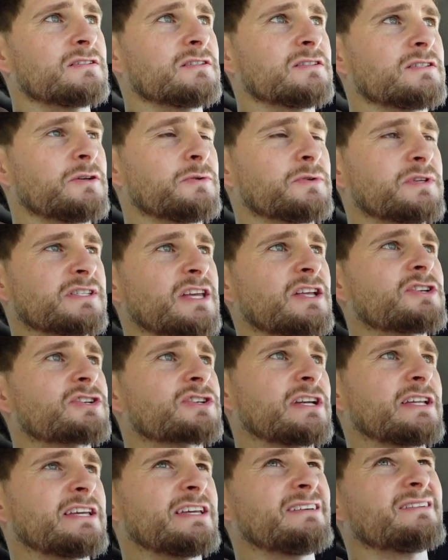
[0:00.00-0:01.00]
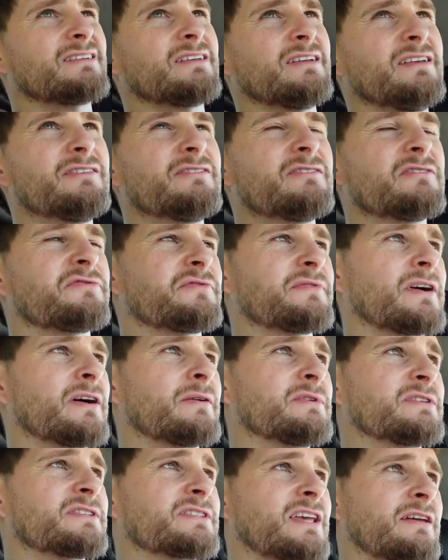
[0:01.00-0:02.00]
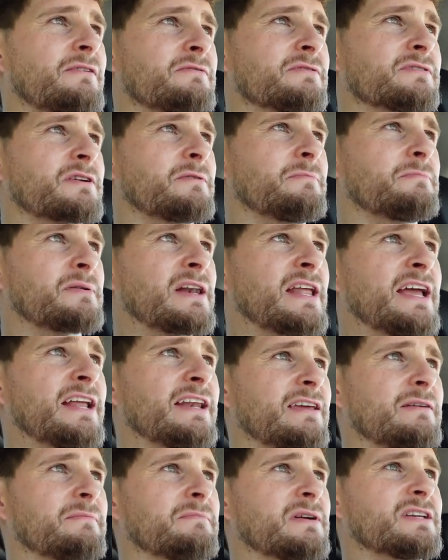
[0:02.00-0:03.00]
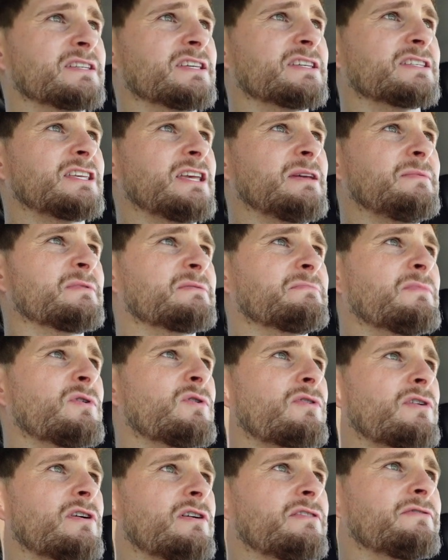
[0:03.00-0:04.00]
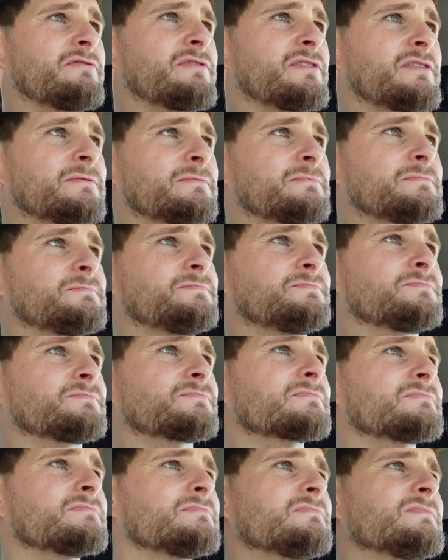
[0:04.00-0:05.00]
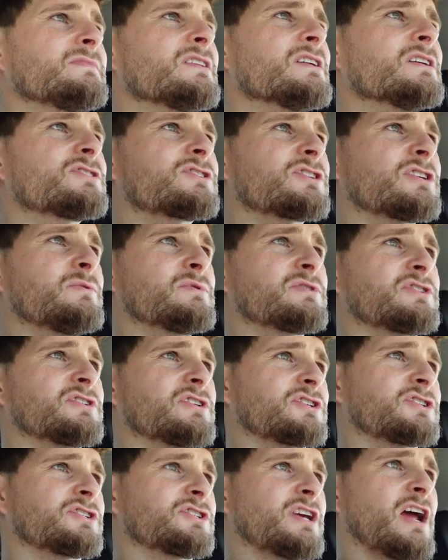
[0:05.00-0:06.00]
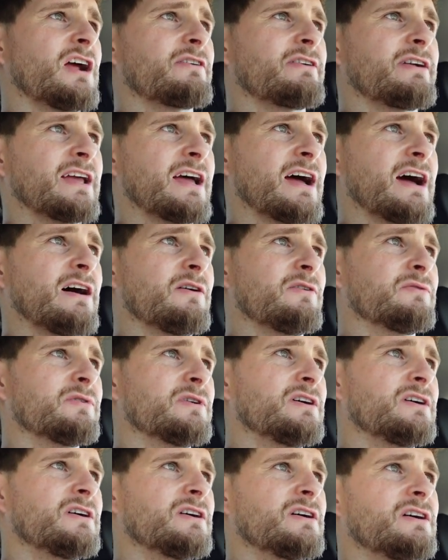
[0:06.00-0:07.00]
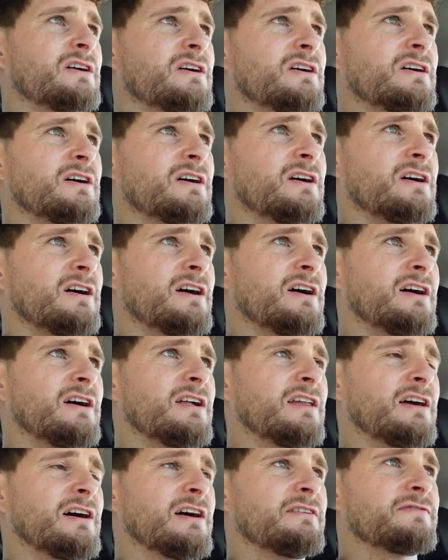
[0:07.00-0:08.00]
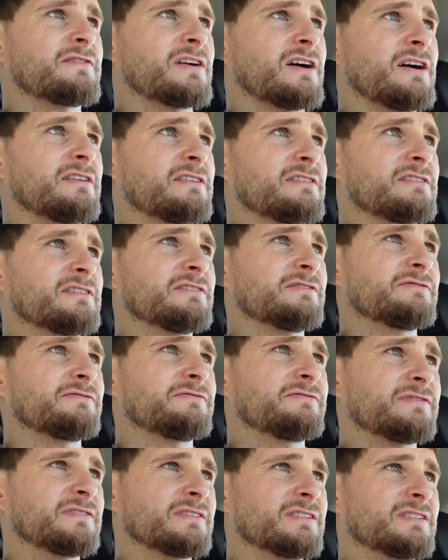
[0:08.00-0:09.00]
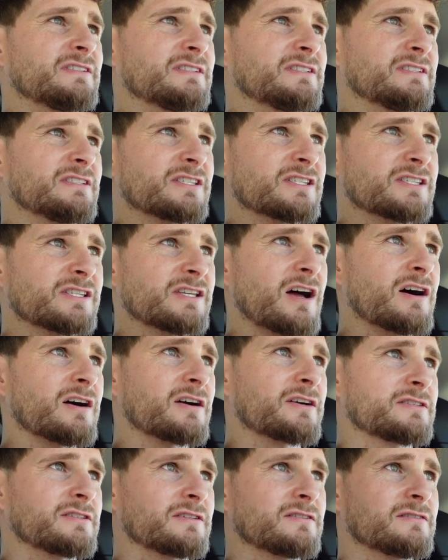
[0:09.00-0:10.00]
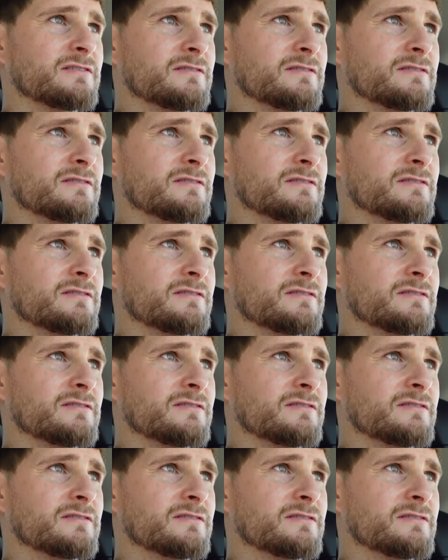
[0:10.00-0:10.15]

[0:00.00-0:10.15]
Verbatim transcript: she was essentially, I don't know if I would say it was complaining, because it seemed more of, she was just sharing how her life kind of sucked